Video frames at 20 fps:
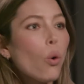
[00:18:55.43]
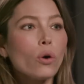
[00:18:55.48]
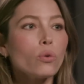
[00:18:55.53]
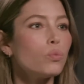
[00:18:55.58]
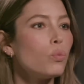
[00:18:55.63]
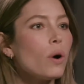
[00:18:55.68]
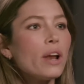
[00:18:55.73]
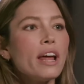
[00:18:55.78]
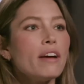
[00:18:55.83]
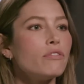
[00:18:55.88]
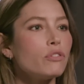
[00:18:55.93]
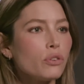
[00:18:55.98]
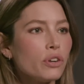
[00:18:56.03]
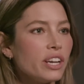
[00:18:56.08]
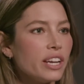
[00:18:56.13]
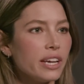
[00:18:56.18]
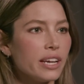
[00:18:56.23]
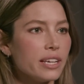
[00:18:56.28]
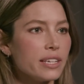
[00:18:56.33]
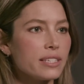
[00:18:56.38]
Or whatever
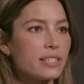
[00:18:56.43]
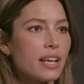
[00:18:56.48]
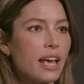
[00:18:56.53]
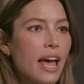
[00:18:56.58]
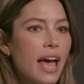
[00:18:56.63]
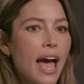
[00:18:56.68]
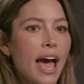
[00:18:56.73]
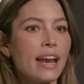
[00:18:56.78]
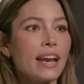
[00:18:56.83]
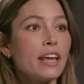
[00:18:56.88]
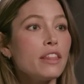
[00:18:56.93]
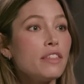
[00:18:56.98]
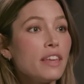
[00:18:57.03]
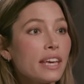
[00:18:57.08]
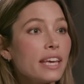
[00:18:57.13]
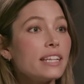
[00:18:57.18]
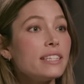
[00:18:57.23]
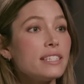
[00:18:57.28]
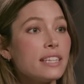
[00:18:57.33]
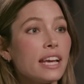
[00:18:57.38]
it is. And I
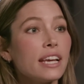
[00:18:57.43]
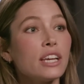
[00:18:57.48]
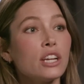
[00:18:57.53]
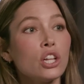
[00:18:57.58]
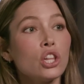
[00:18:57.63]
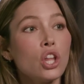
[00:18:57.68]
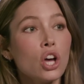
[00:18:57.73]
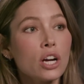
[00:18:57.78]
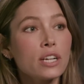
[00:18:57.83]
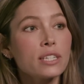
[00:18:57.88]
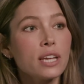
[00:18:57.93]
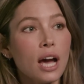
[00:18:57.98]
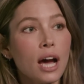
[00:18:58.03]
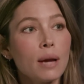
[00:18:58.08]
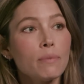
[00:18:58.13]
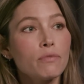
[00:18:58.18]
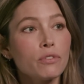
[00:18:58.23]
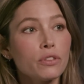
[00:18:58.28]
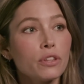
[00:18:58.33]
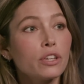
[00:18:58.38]
think it's taken a long
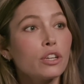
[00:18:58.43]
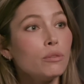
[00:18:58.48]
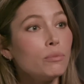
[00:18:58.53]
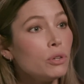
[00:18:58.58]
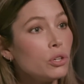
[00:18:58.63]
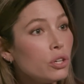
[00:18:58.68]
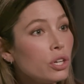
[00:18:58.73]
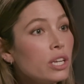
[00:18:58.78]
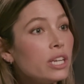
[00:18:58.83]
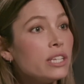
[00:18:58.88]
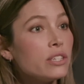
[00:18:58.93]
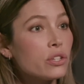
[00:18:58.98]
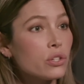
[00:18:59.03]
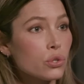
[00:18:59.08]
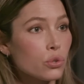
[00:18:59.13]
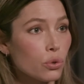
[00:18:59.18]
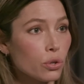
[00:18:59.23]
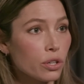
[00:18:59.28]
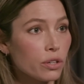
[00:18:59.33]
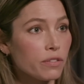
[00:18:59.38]
time for the community to
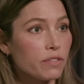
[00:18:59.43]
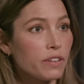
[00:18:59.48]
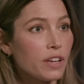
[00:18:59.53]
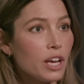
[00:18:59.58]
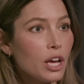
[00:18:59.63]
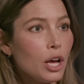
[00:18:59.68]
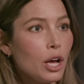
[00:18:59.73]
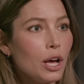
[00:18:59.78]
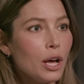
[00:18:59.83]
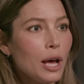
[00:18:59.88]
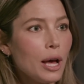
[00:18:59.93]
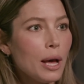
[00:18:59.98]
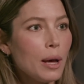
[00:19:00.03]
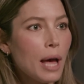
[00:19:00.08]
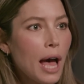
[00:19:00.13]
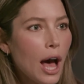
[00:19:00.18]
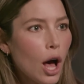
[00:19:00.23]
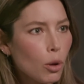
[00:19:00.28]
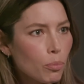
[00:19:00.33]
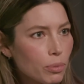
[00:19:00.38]
sort of
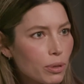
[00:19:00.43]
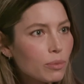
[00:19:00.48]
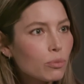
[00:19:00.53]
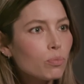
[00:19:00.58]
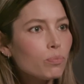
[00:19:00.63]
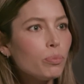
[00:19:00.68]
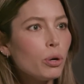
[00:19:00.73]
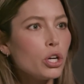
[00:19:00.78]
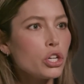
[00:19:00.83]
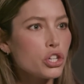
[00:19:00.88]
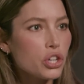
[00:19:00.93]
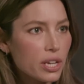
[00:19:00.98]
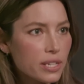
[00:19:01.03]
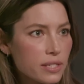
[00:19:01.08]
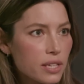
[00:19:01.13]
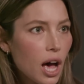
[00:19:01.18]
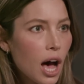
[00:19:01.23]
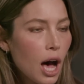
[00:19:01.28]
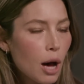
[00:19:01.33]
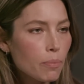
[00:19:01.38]
help push
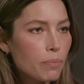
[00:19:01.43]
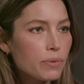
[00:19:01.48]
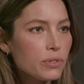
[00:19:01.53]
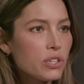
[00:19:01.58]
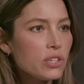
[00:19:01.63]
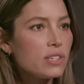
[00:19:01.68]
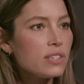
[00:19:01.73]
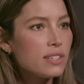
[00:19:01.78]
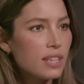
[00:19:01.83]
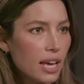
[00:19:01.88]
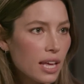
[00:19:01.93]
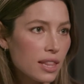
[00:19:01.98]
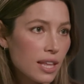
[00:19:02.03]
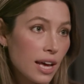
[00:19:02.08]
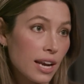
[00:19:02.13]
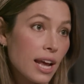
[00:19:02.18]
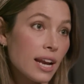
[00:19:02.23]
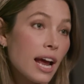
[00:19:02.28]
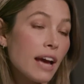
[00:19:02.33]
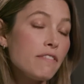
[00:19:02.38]
us up to yeah. say
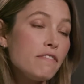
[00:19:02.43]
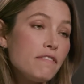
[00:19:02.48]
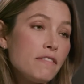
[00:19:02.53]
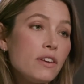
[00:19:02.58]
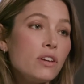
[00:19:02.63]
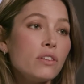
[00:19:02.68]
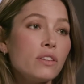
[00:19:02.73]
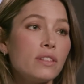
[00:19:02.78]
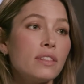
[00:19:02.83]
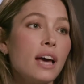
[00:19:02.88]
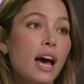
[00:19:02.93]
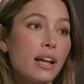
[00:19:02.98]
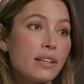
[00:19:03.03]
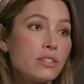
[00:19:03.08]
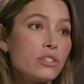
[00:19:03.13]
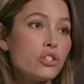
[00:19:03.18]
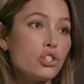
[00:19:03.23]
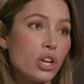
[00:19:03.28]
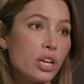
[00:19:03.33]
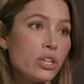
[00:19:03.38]
that and I feel that
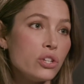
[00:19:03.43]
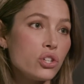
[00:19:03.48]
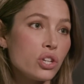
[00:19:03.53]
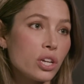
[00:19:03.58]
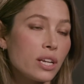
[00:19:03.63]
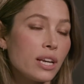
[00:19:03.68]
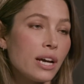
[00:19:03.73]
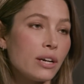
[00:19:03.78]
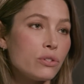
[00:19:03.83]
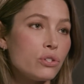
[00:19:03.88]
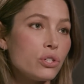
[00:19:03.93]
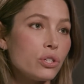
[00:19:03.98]
that's changing now